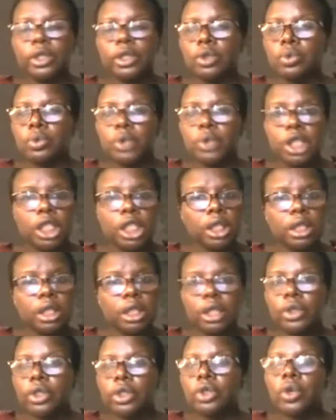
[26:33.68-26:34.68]
which
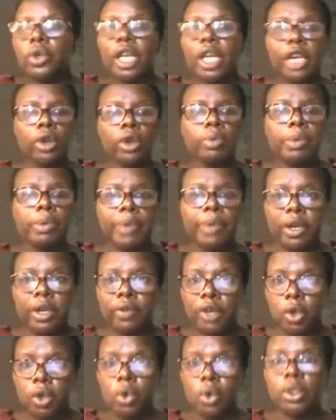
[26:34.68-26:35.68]
you cannot be part of
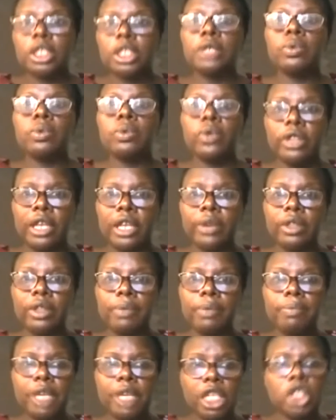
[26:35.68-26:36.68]
the code team without
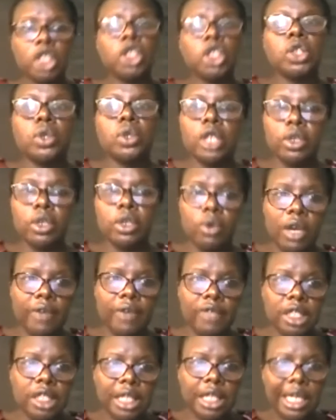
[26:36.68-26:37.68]
them making sure that you
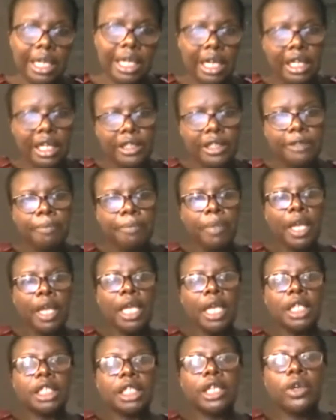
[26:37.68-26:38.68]
have these guidelines.
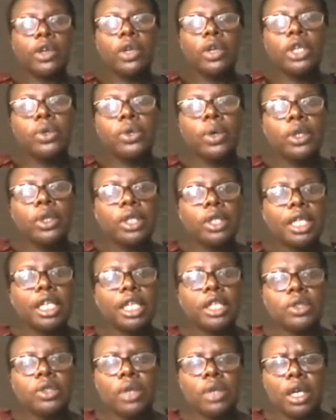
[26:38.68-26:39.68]
Secondly, you want to
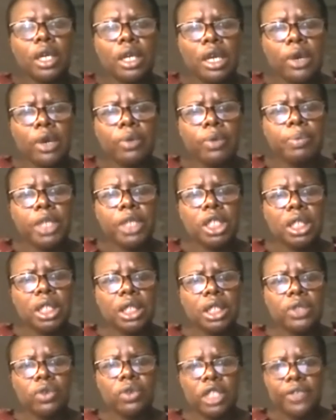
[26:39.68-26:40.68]
take into account
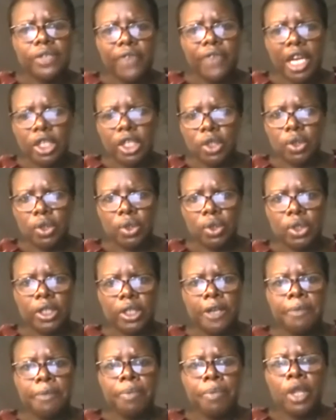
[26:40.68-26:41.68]
patients' risk factors
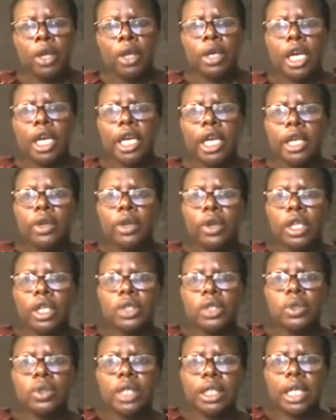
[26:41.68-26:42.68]
in order
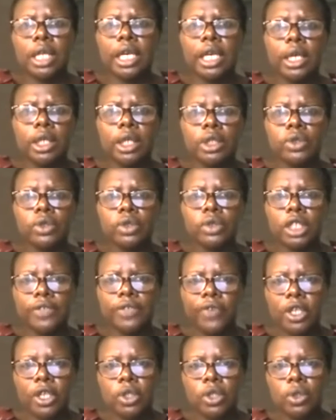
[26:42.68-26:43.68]
to risk
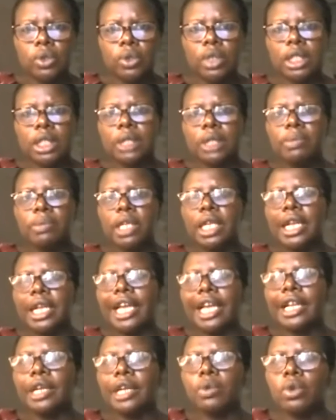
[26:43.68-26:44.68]
factors to estimate the
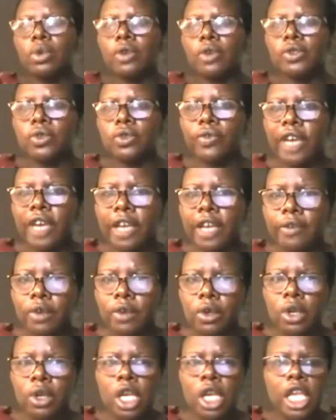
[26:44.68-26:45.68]
likelihood of
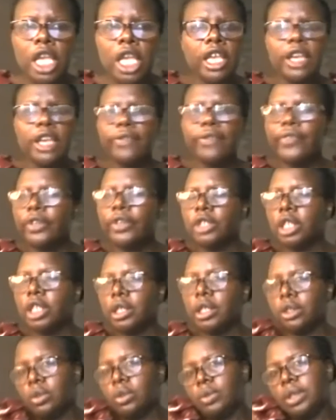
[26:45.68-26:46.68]
survival. If there
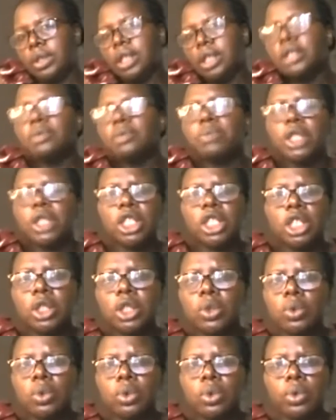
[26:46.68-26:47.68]
are some certain
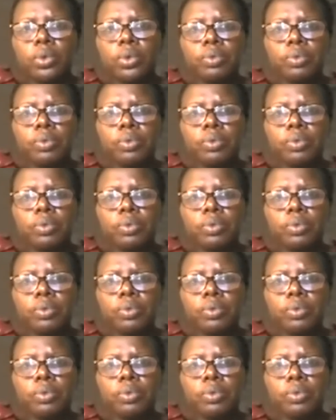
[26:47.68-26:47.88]
patients who